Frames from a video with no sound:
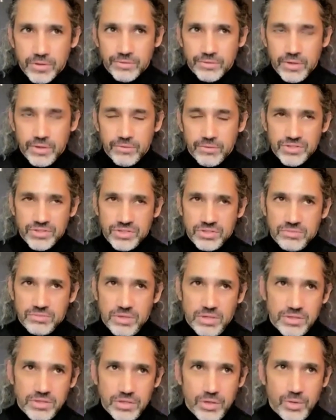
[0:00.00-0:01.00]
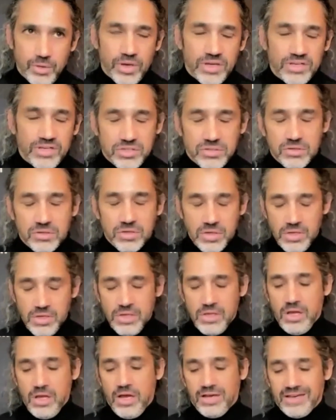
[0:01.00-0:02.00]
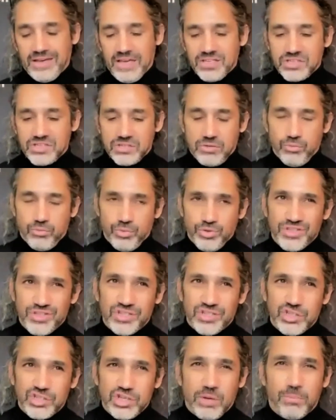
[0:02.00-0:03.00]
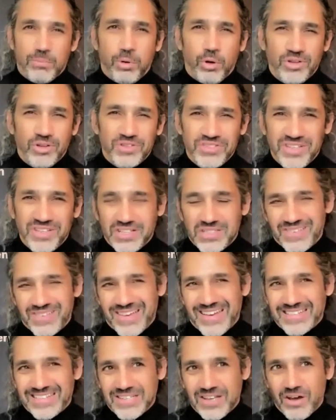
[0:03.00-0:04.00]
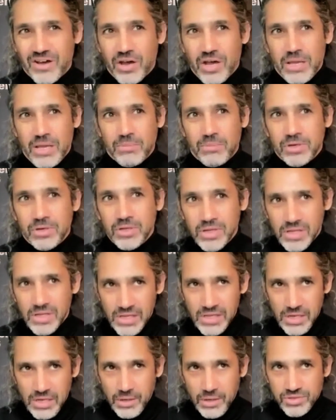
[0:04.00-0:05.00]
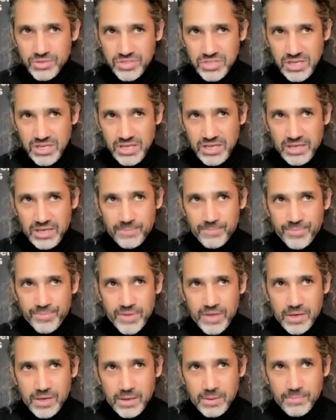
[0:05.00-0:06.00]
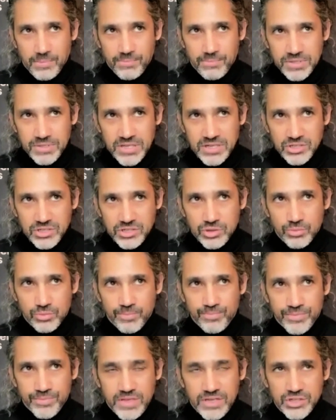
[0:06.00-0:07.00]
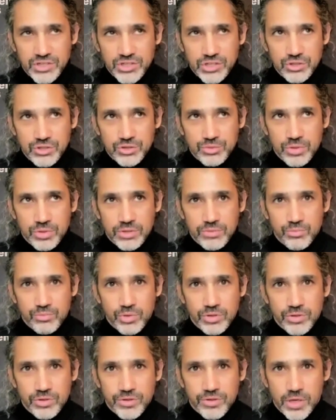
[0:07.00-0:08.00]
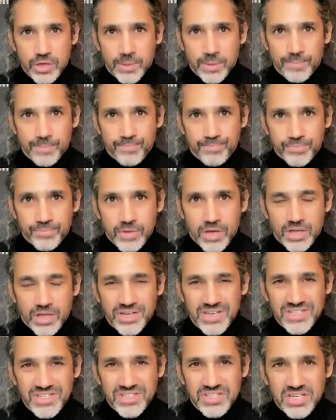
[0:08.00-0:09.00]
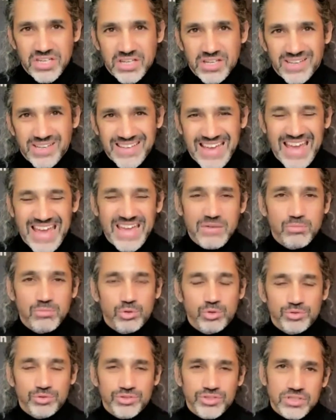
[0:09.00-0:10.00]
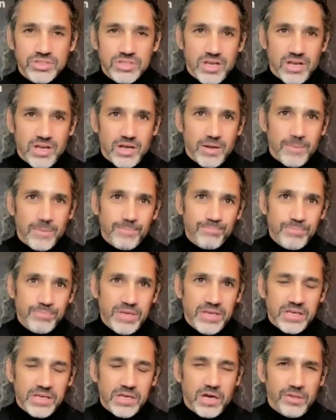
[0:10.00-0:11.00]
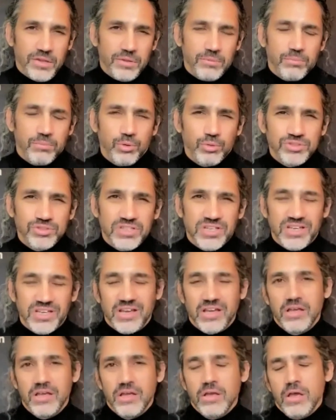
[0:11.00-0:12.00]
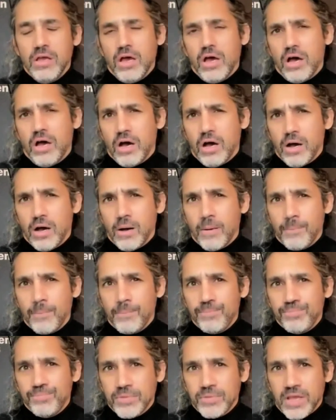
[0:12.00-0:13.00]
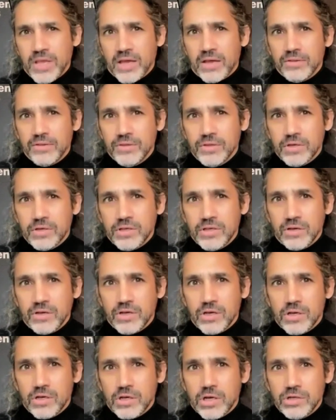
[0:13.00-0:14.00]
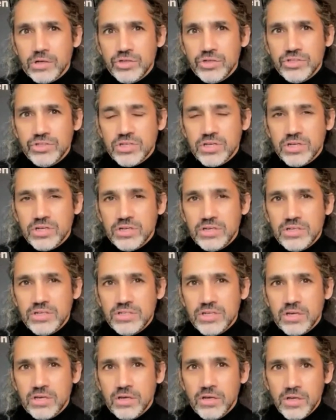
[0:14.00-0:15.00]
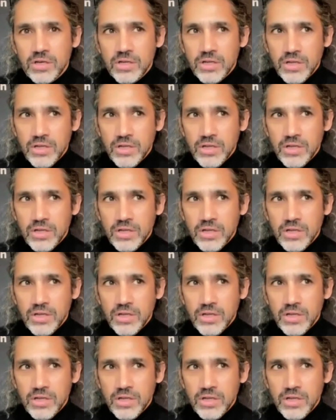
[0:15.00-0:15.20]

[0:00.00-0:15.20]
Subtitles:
there is in the US, and I guess with the geopolitics of our time, and we're seeing potential issues with undersea cables being cut in the Baltic. Countries are going to need to